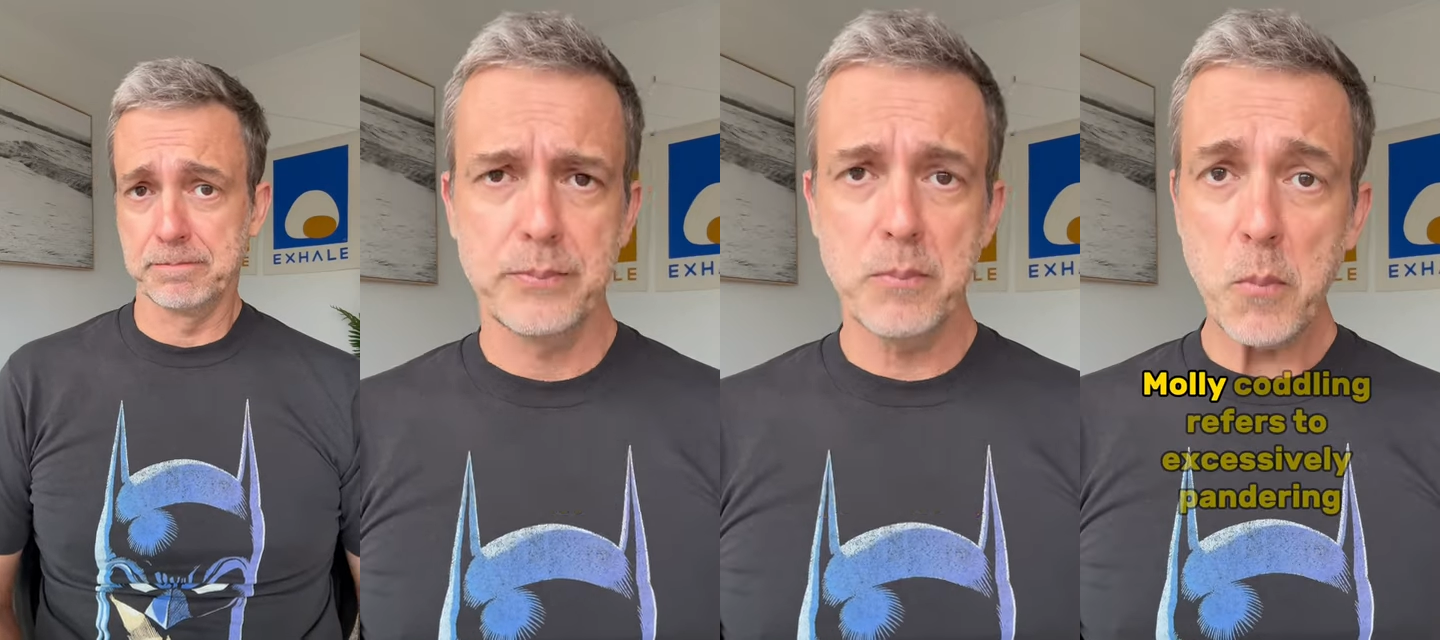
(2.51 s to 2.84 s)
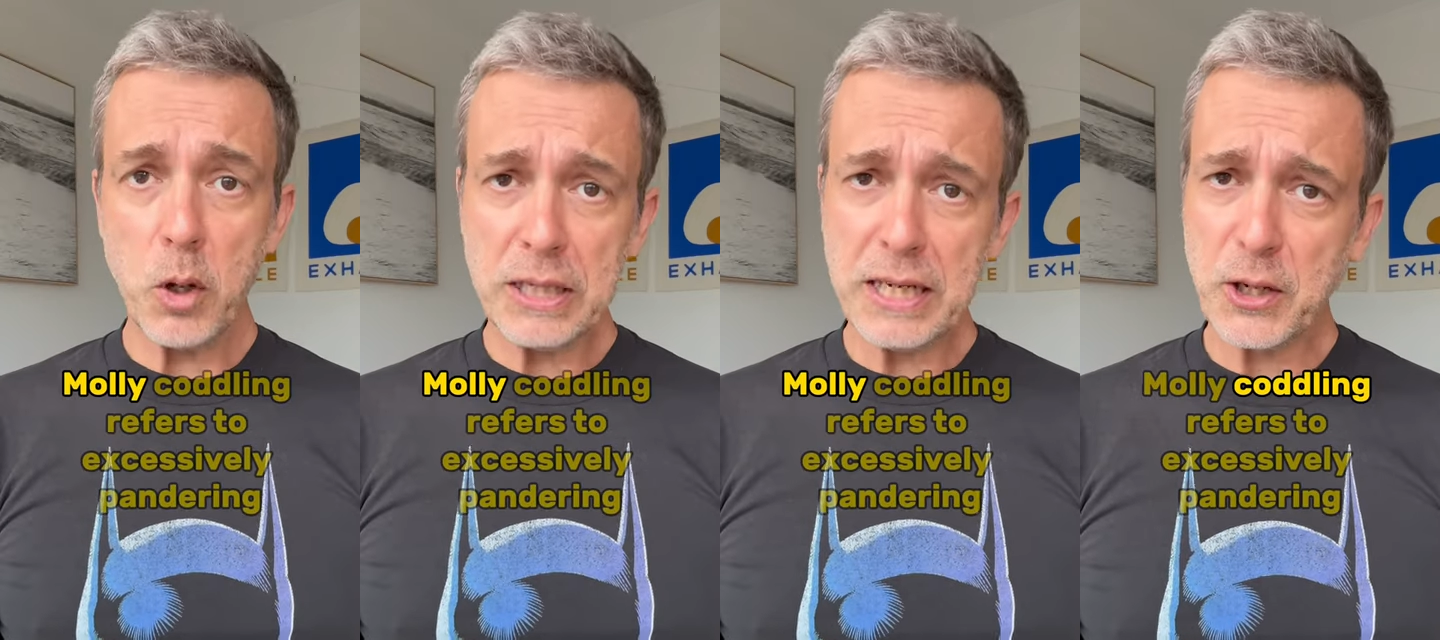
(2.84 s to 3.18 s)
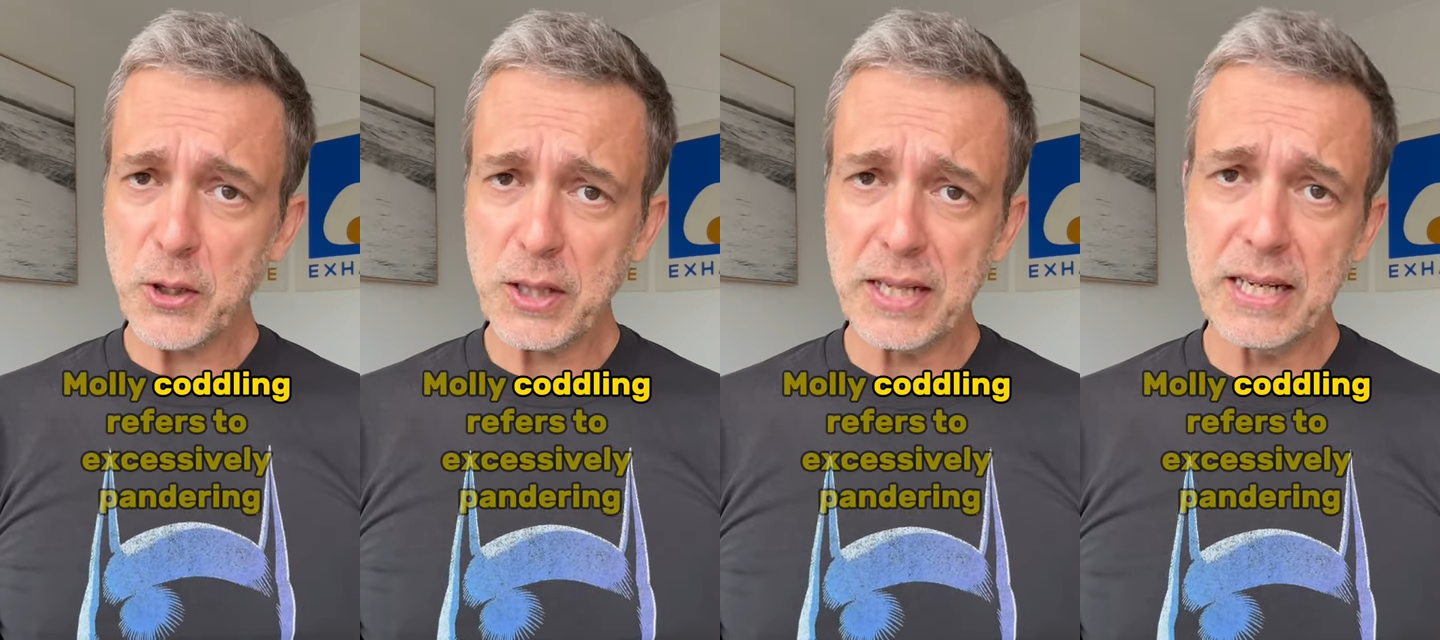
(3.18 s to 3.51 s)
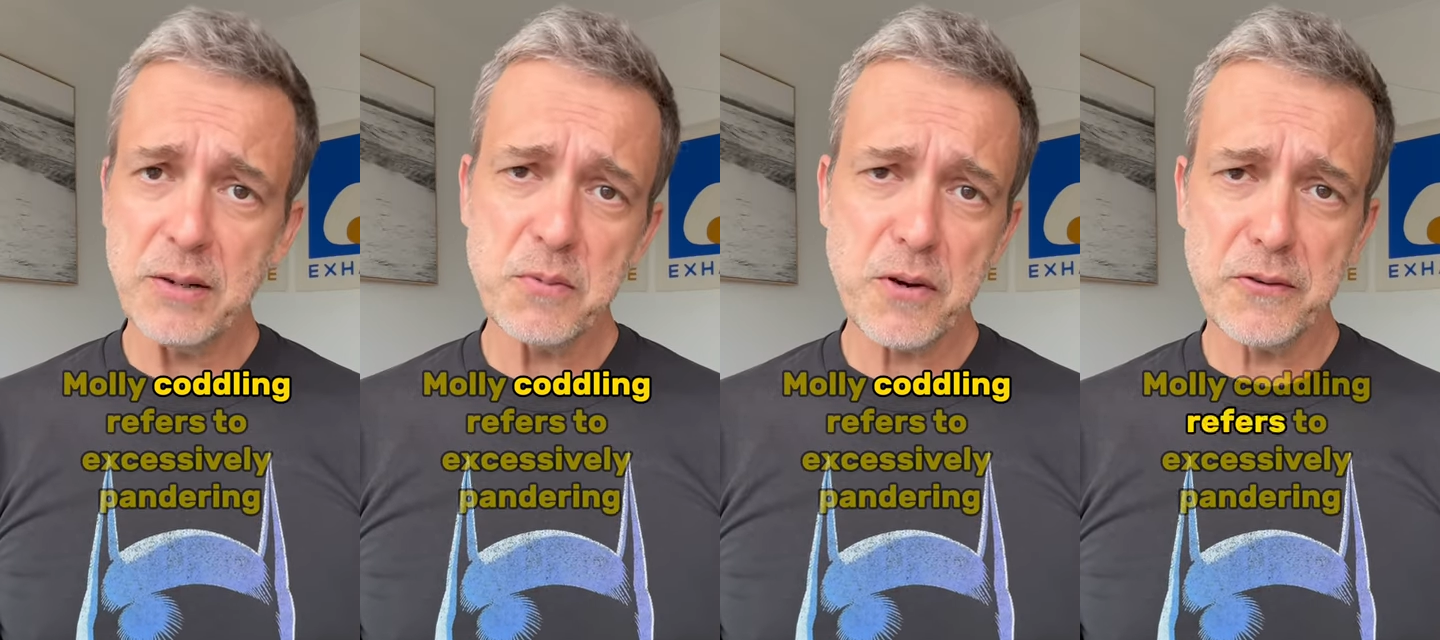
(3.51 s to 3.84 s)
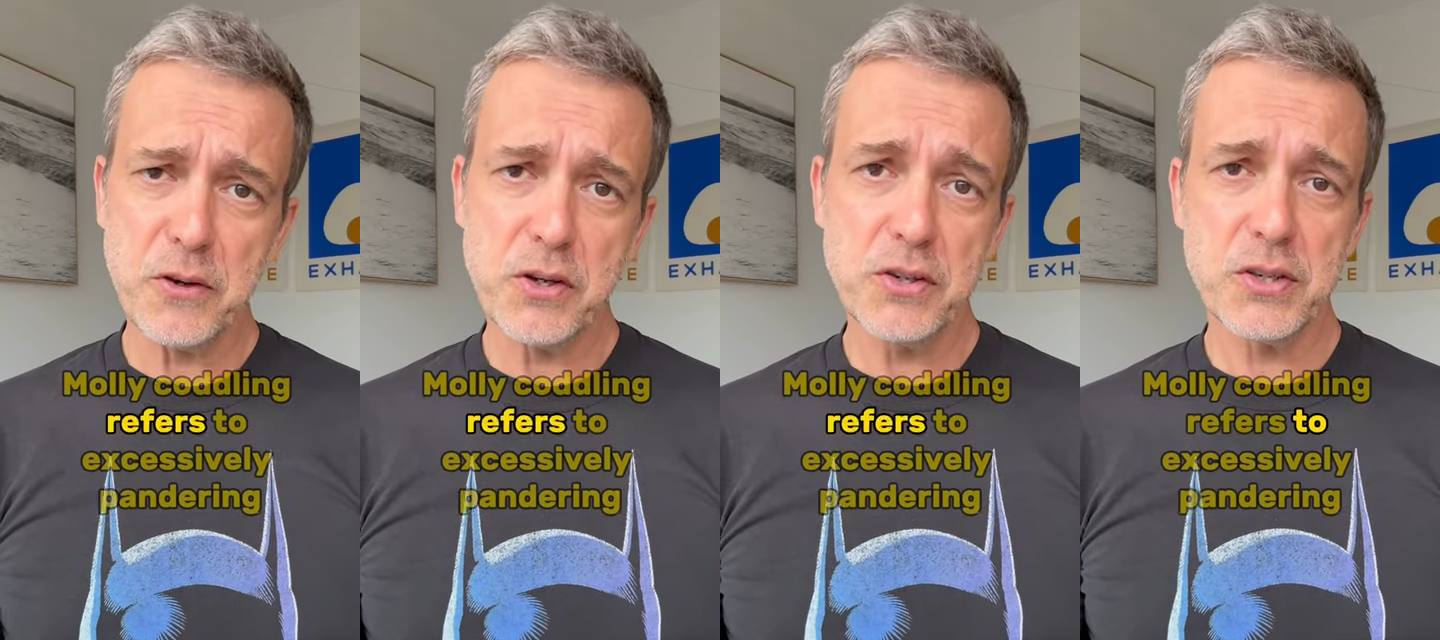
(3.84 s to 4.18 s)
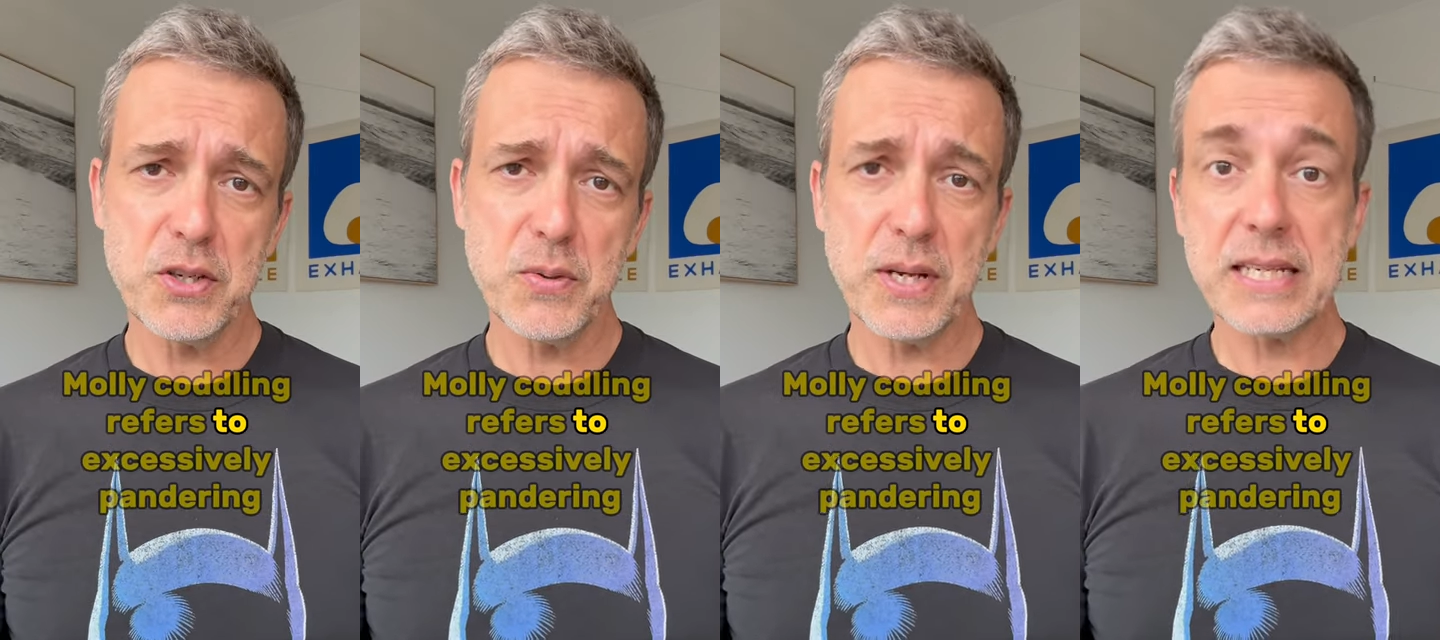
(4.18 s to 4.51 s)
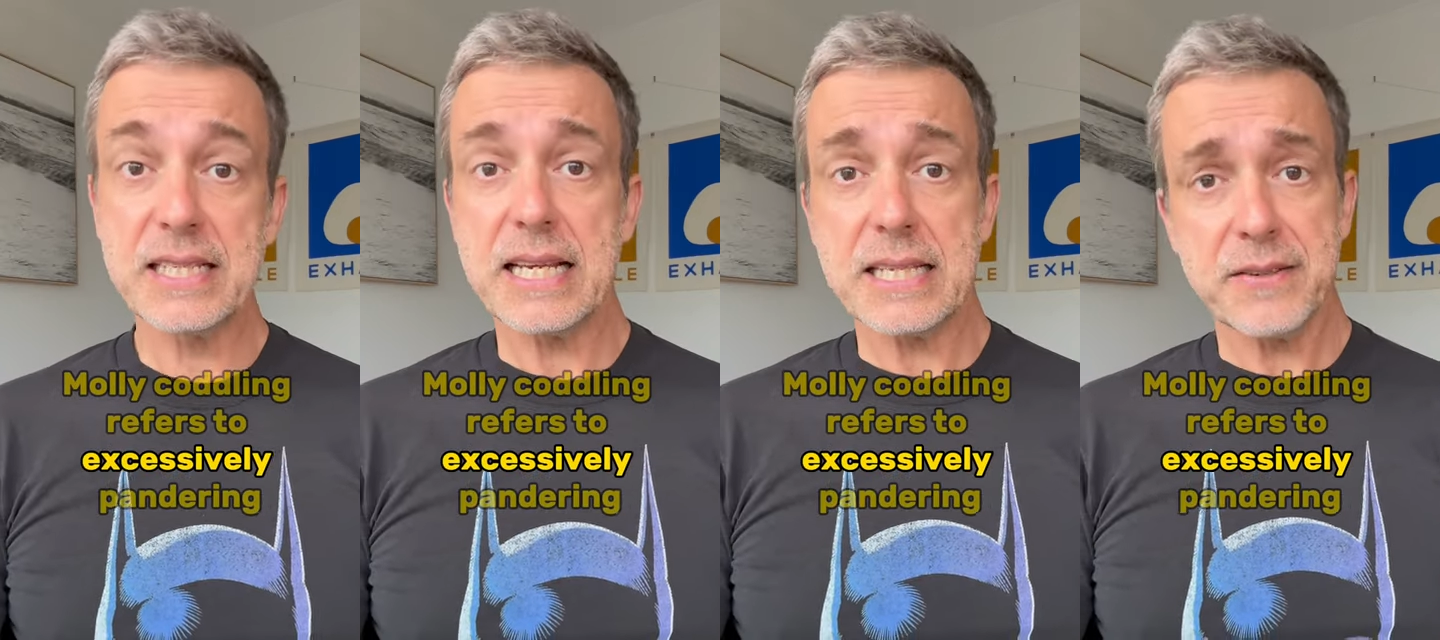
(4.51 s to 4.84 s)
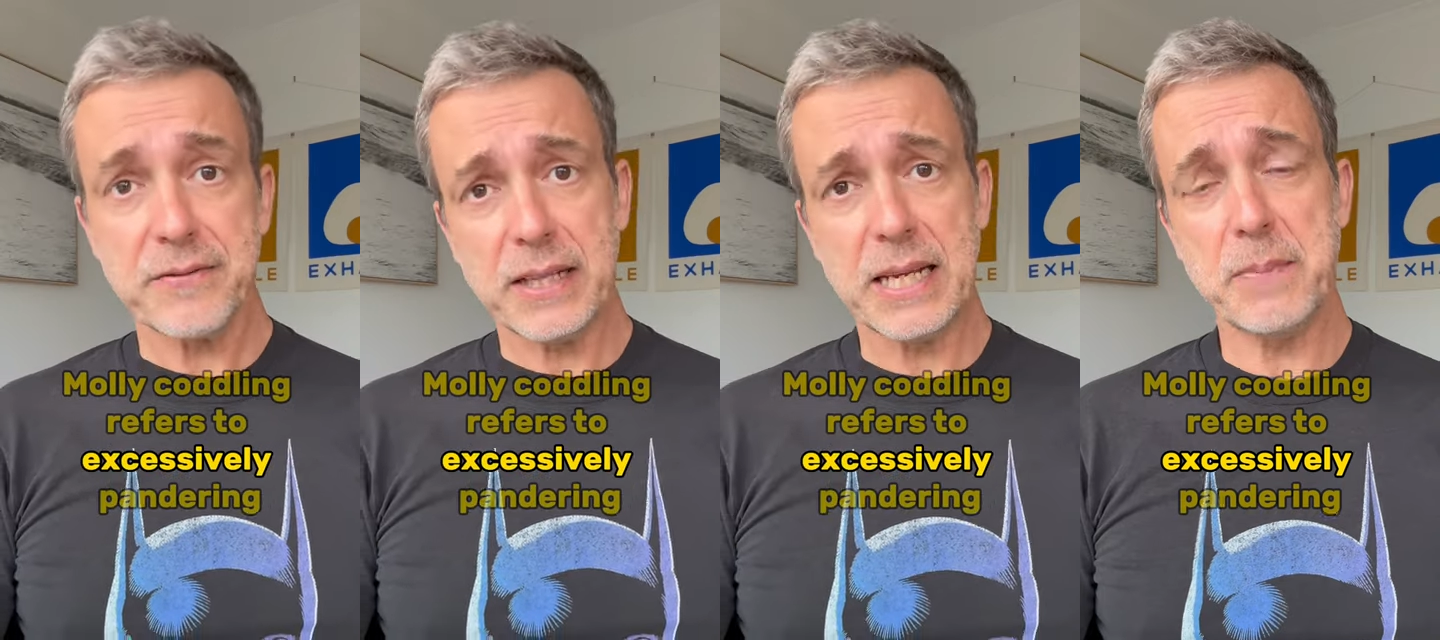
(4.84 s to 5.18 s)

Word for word: Mollycoddling refers to excessively